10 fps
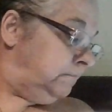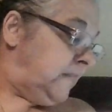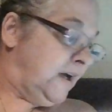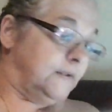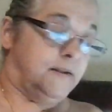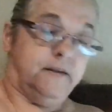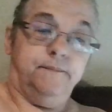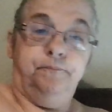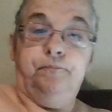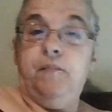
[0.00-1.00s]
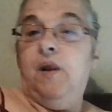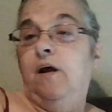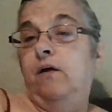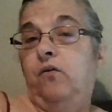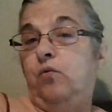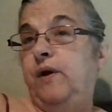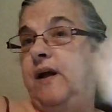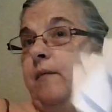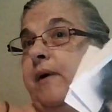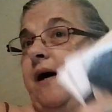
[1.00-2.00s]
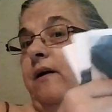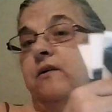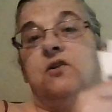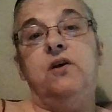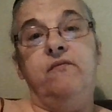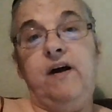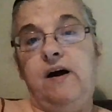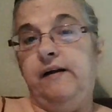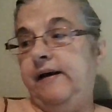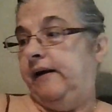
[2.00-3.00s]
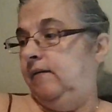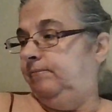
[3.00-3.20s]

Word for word: Yes, three knit patterns, good thing I knit.